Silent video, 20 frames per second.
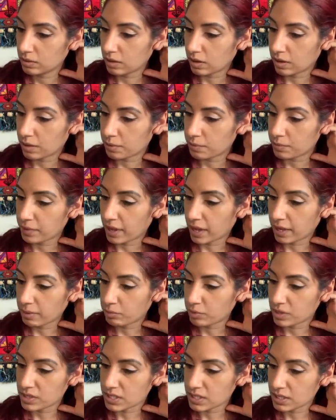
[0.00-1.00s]
The High
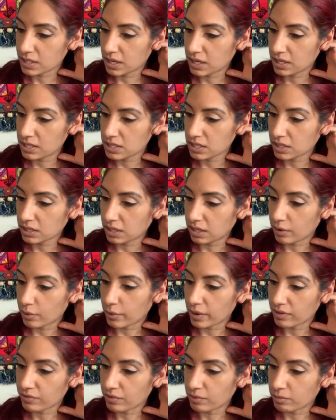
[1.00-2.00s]
Priestess kind of took that
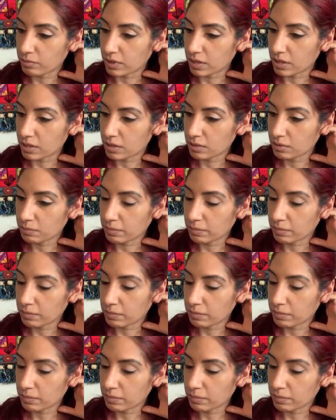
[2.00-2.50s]
away from me